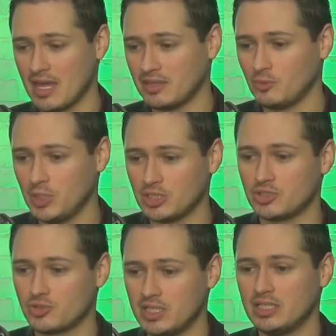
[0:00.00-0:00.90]
I think we can
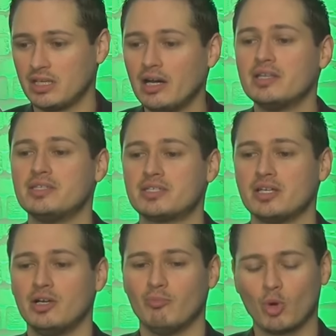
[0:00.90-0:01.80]
treat guns
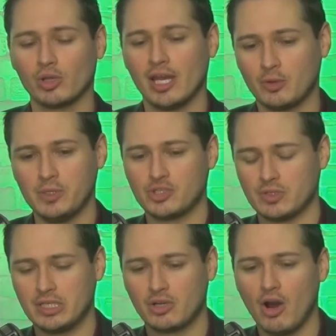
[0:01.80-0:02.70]
more like we
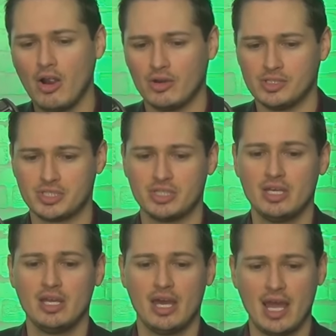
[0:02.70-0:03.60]
treat cars
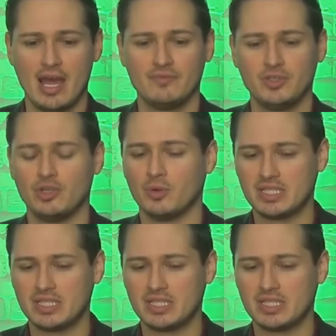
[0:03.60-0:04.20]
and have, you know,